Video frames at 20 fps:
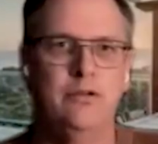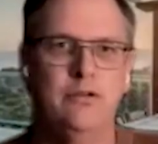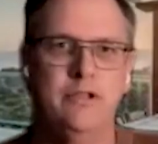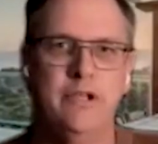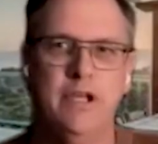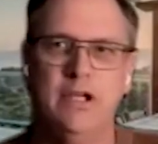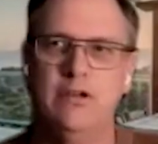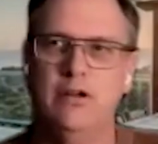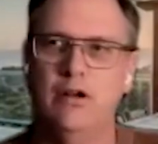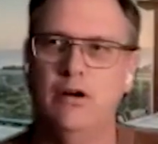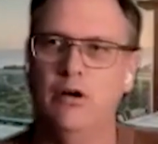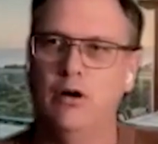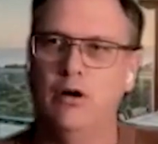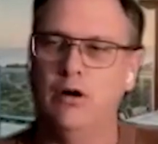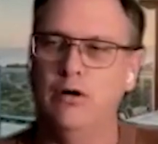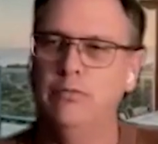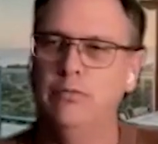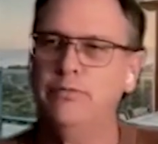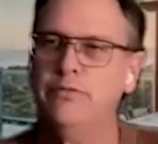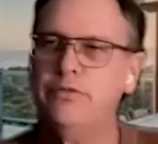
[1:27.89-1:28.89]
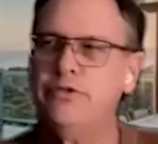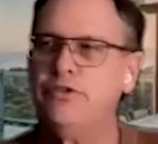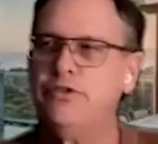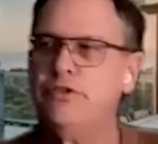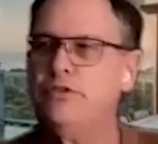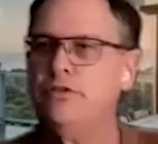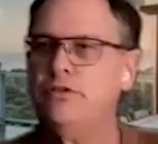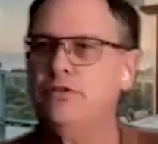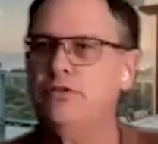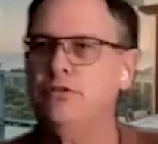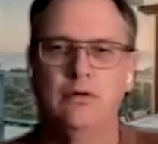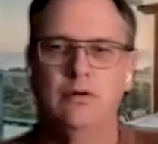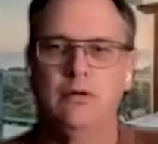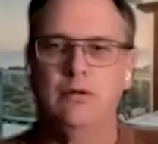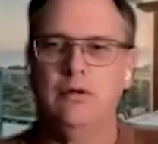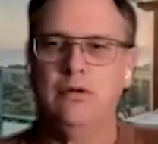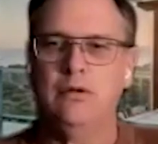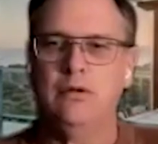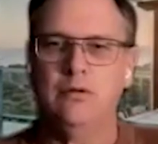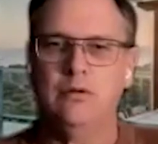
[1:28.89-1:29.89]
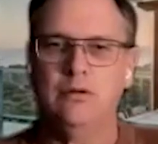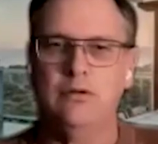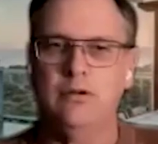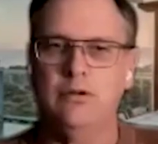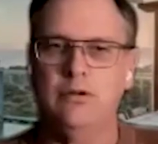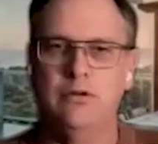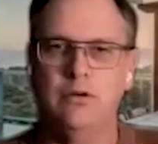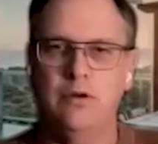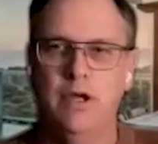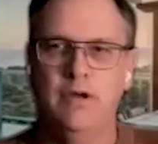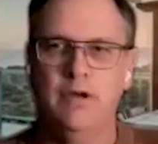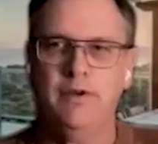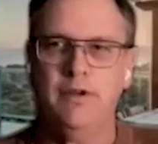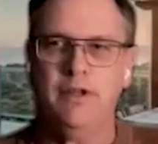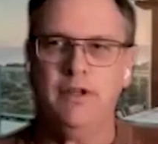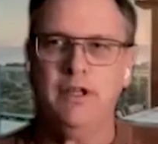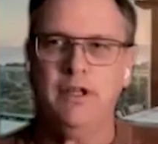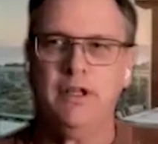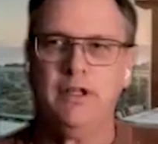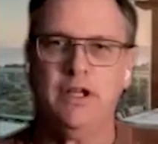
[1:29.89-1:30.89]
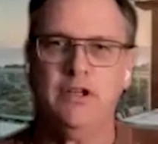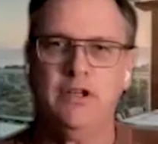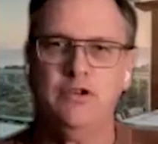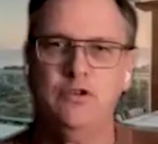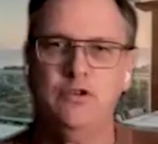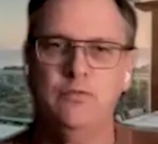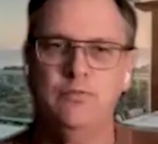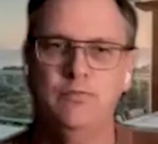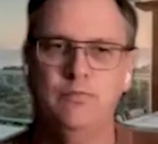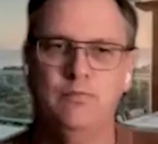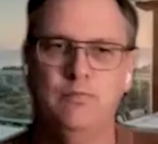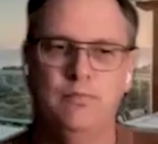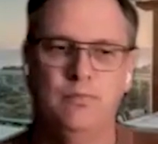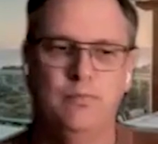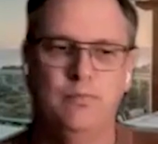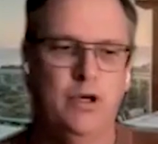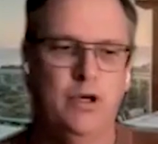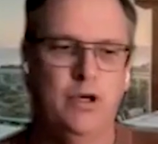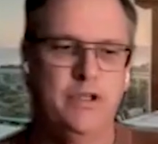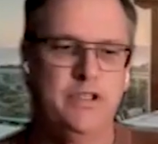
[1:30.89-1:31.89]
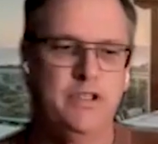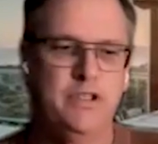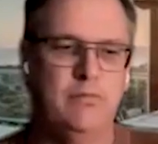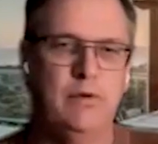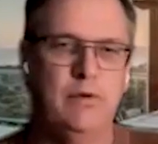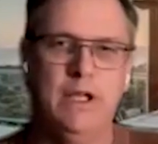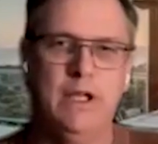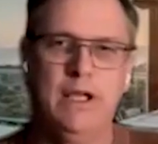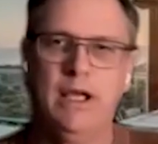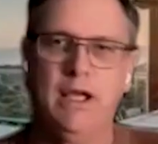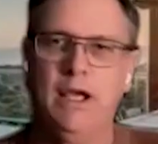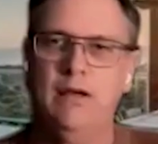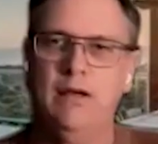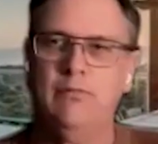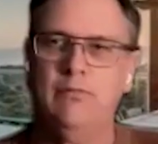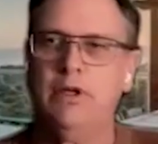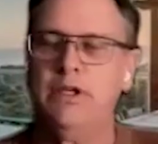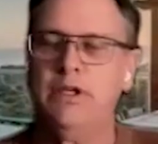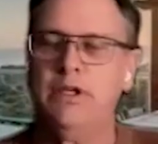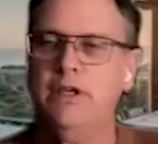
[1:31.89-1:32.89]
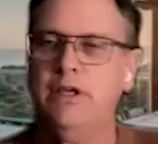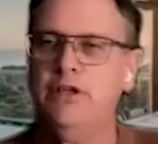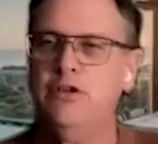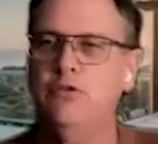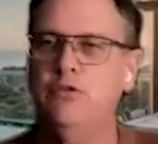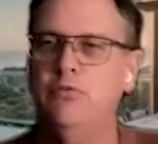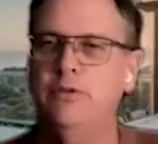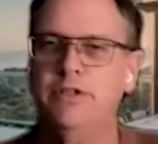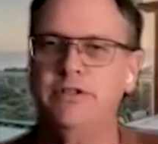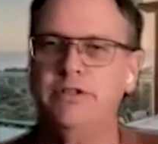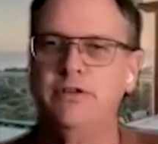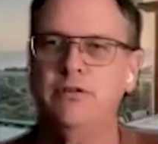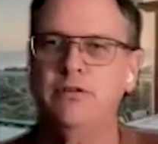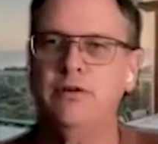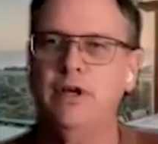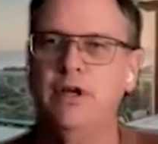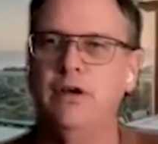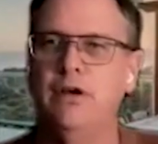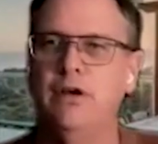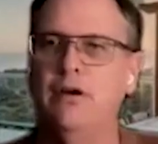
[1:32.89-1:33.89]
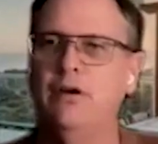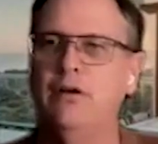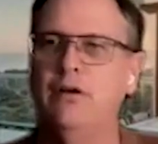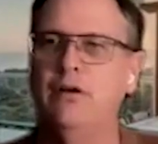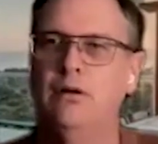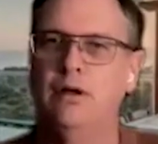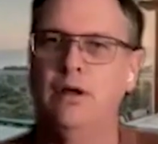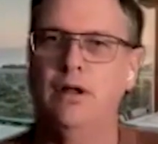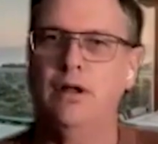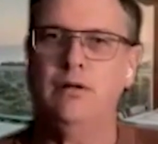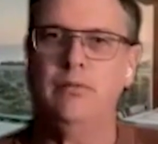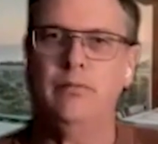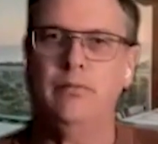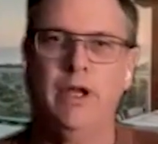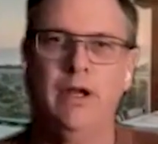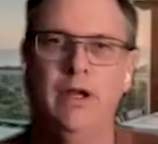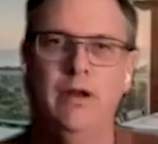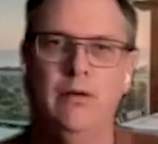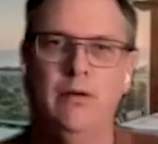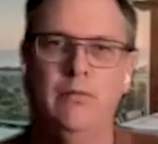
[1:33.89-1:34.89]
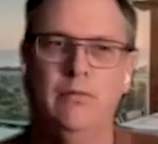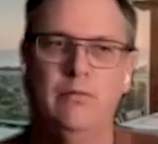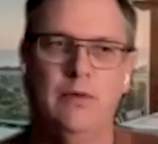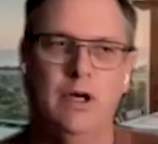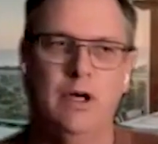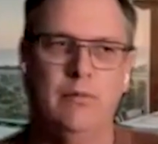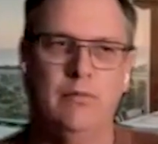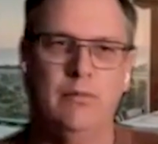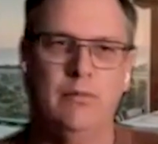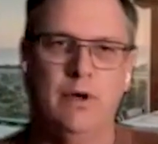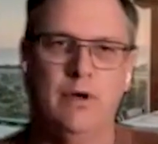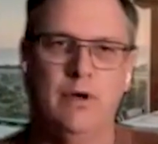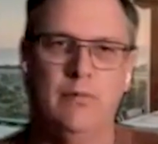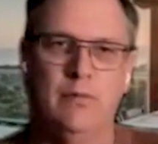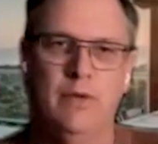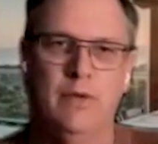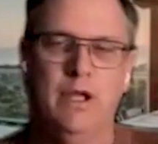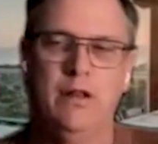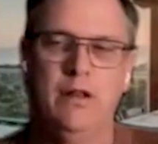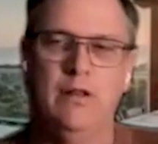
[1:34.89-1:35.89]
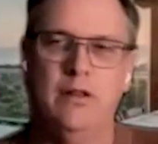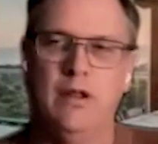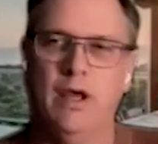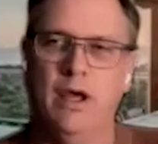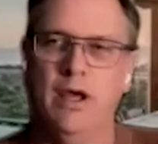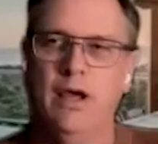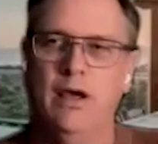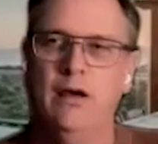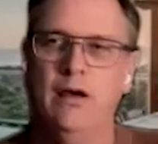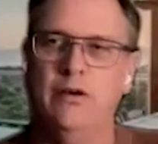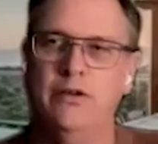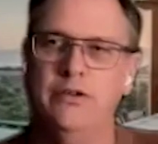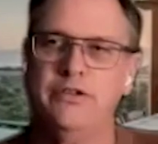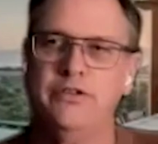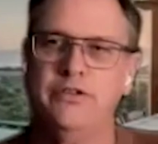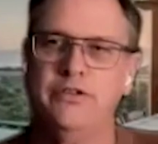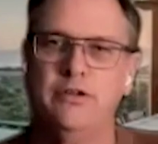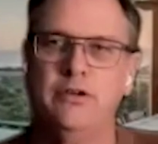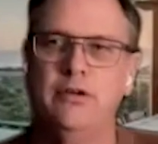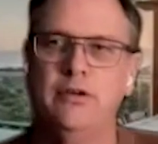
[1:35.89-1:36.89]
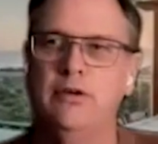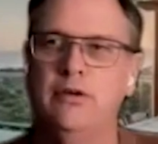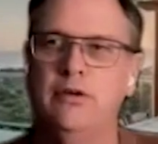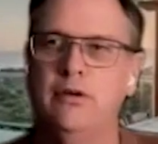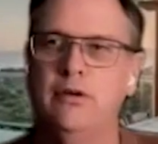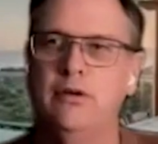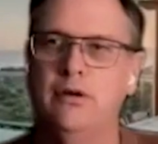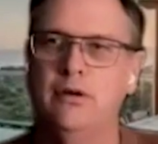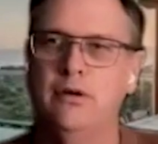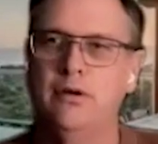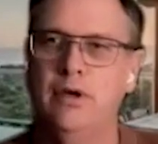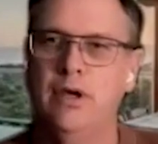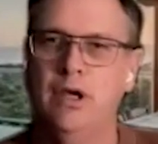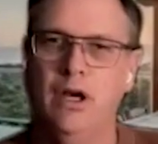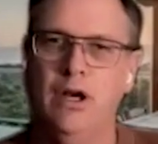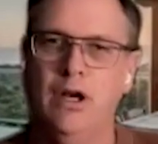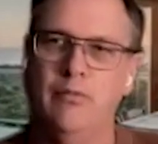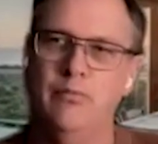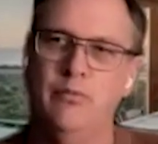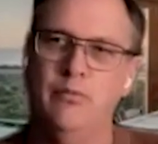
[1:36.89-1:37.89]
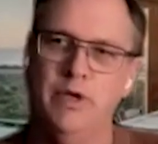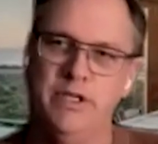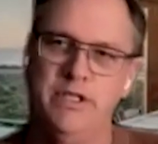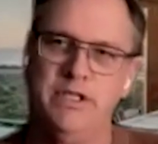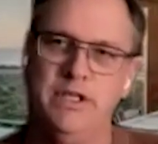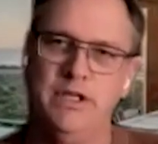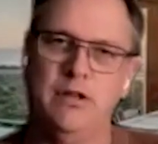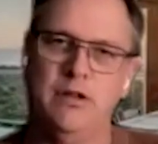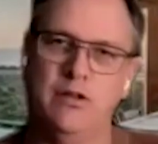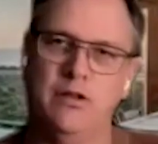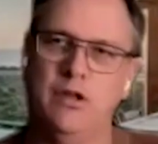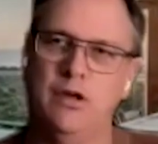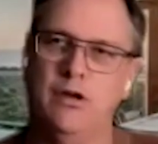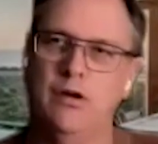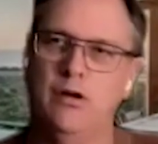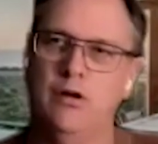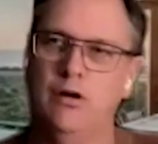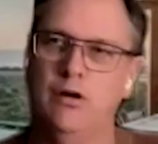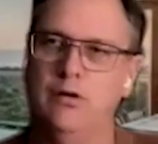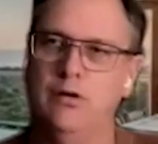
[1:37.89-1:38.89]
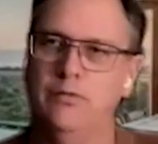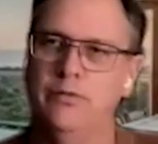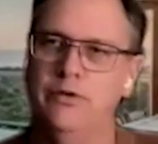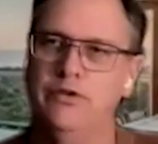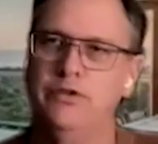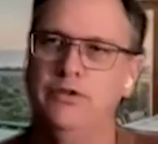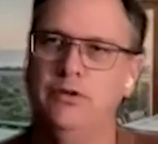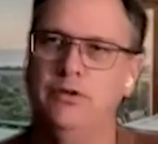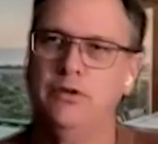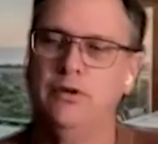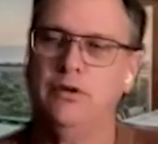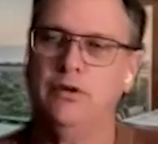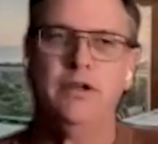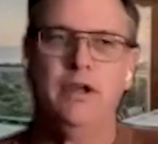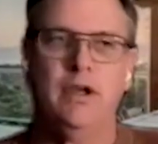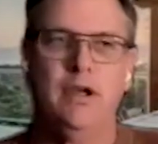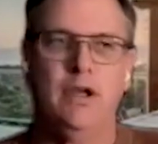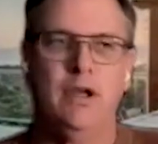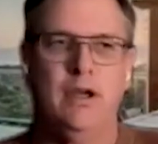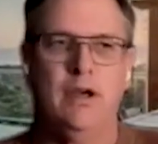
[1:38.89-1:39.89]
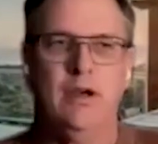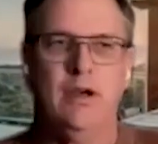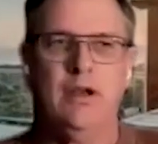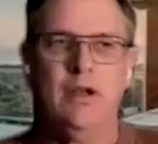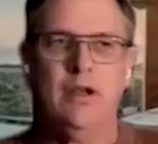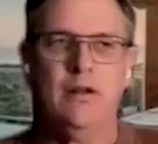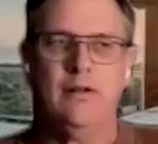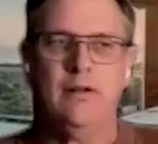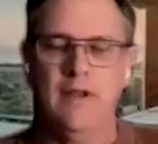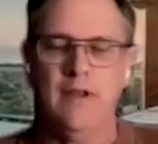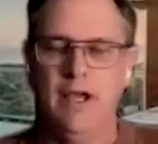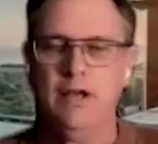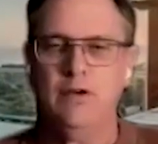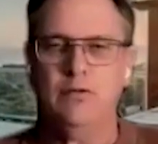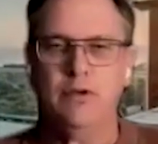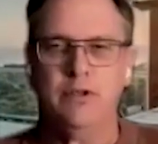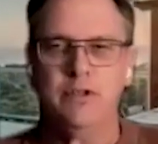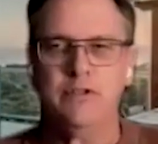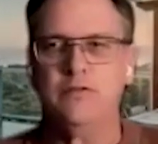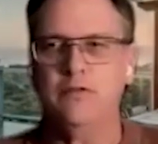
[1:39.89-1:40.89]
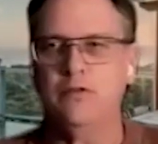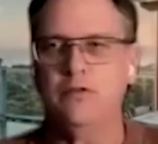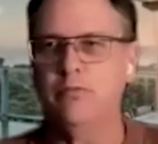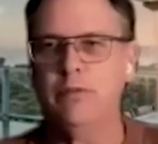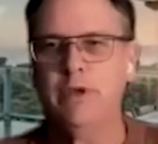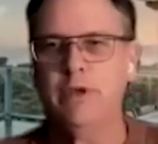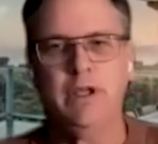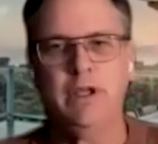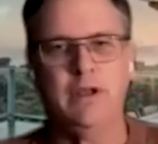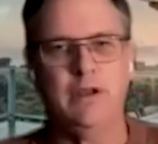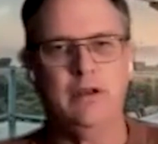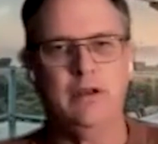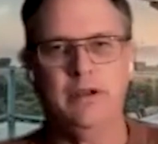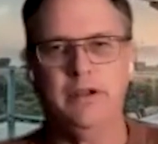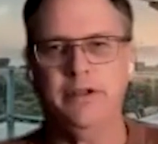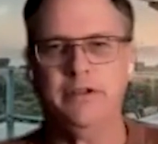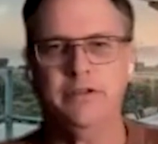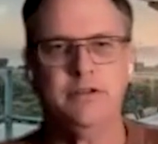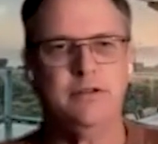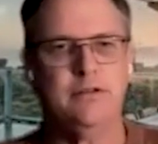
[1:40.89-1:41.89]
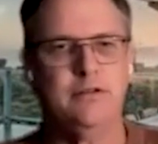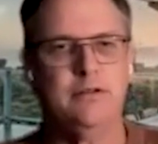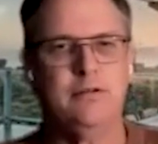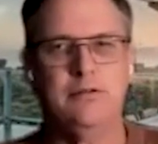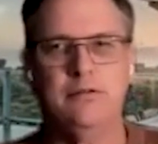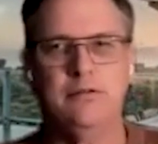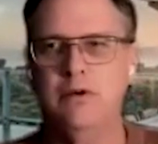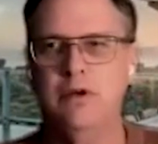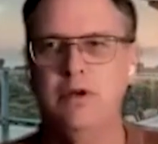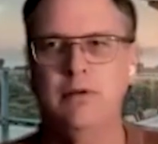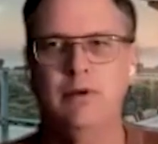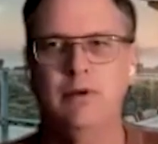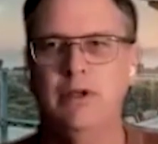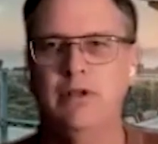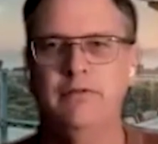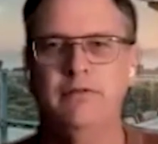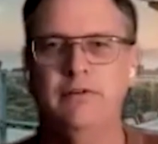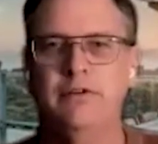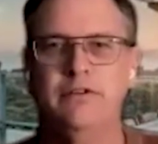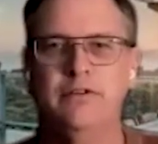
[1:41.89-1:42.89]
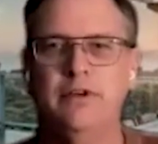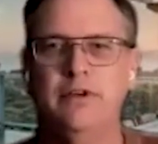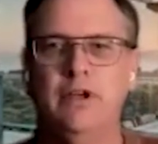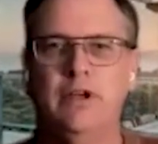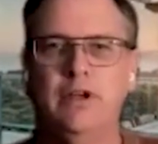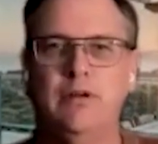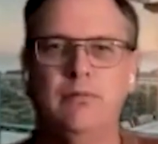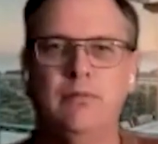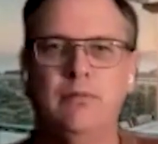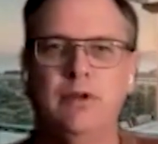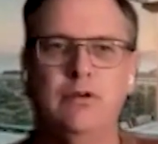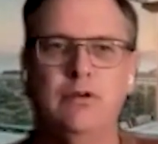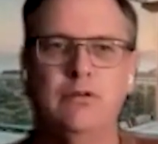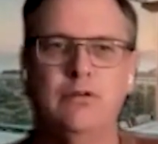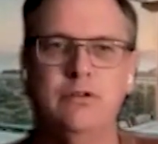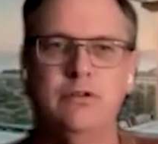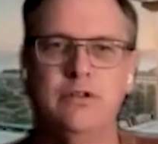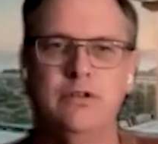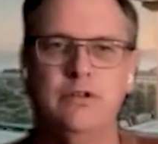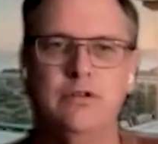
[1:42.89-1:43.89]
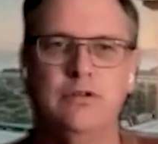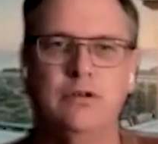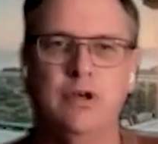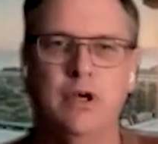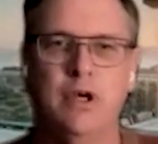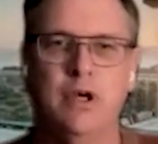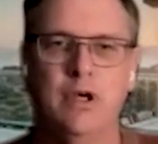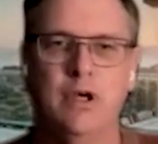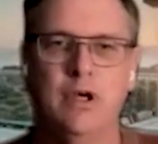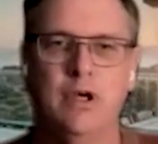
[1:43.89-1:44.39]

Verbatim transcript: You set alarms, you do everything that you possibly can, but yet you miss the run. Hell, man, I'm in the house and I'm missing the alarms. And that was for me extremely frustrating, because you